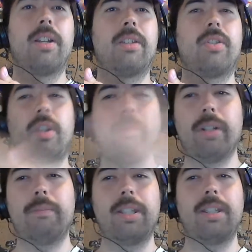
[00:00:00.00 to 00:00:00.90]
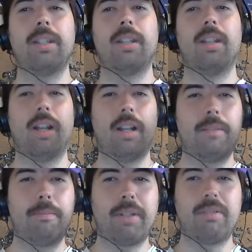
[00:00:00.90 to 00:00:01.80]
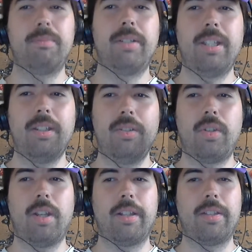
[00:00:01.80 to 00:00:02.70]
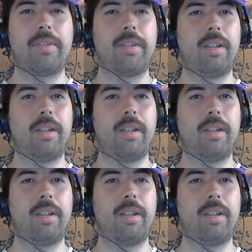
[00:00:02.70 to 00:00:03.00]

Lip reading: she would be unbearably jealous